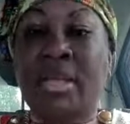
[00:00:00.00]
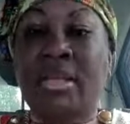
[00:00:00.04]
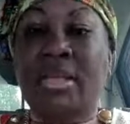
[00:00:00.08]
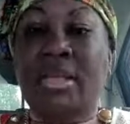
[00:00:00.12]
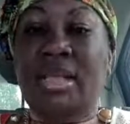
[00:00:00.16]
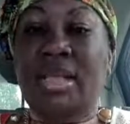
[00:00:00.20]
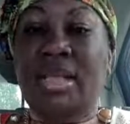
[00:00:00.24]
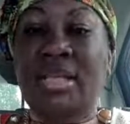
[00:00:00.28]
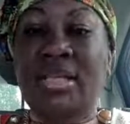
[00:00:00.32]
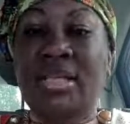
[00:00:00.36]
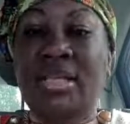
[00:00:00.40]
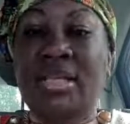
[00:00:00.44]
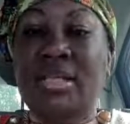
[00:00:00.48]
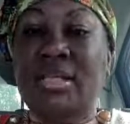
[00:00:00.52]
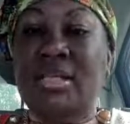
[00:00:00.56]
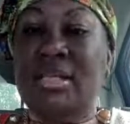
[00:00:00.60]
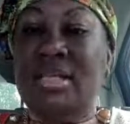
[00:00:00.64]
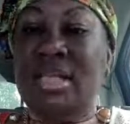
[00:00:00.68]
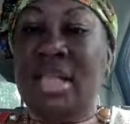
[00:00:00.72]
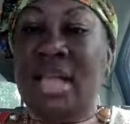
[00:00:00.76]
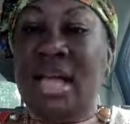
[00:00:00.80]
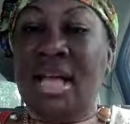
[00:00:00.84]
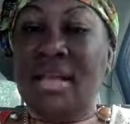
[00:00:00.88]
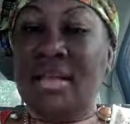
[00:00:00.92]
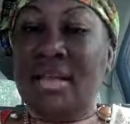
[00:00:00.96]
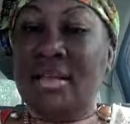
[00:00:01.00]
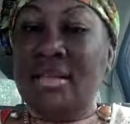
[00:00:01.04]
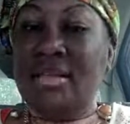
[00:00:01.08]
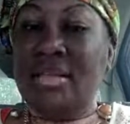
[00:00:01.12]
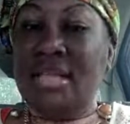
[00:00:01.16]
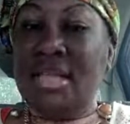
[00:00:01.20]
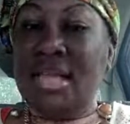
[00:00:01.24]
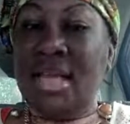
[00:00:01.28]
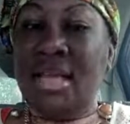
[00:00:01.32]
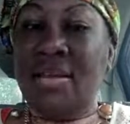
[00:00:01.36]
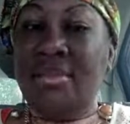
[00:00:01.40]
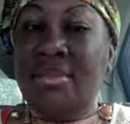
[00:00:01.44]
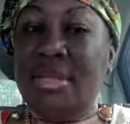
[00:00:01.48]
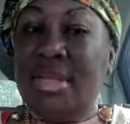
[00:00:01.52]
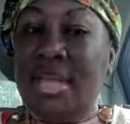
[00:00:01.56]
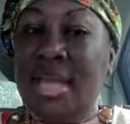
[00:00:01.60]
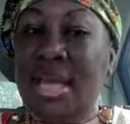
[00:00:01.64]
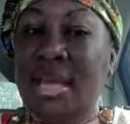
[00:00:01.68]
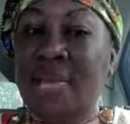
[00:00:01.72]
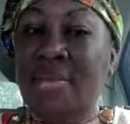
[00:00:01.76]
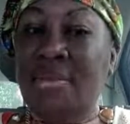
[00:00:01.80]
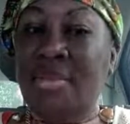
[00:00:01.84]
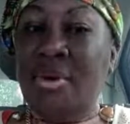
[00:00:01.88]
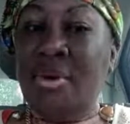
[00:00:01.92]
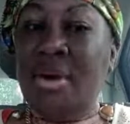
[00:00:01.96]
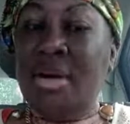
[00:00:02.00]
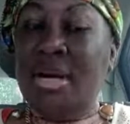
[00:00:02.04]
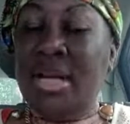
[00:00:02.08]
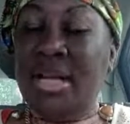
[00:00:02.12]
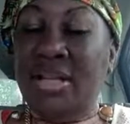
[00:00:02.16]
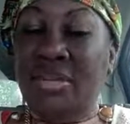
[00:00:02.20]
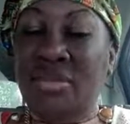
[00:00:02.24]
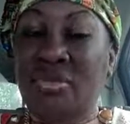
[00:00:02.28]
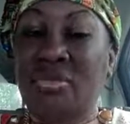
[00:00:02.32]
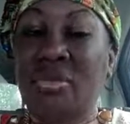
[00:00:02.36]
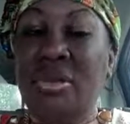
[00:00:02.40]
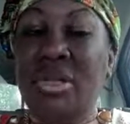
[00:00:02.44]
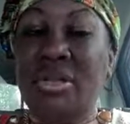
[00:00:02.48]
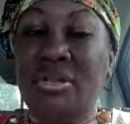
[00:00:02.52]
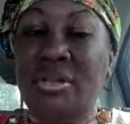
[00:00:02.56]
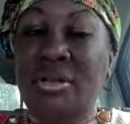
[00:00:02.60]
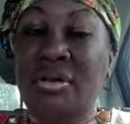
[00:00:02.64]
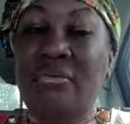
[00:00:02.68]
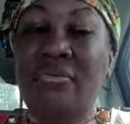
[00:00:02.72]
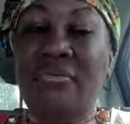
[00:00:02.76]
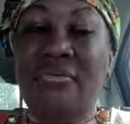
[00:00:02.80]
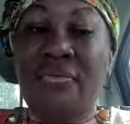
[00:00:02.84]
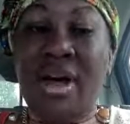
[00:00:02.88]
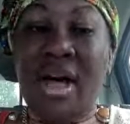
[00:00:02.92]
This is not the same Tamar that tricked her